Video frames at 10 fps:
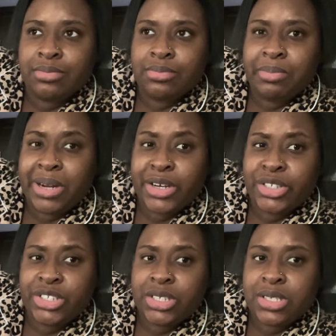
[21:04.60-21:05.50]

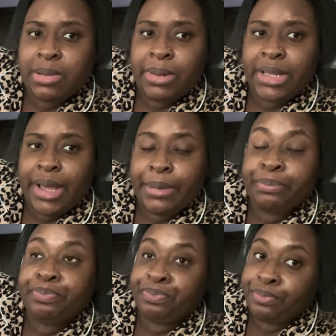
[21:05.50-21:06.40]
March or something like that.
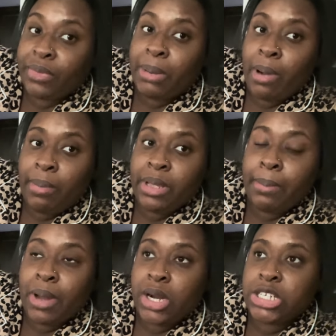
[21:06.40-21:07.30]
Probably in
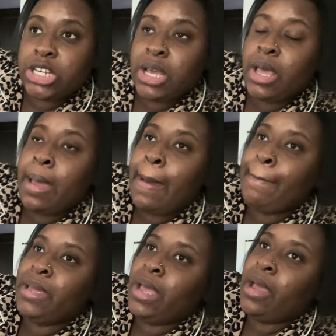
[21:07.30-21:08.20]
March.
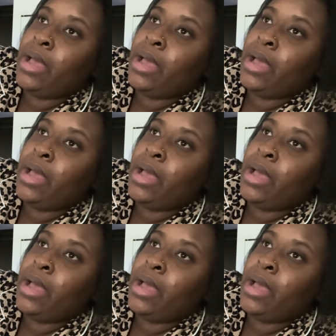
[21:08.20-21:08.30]
But yeah.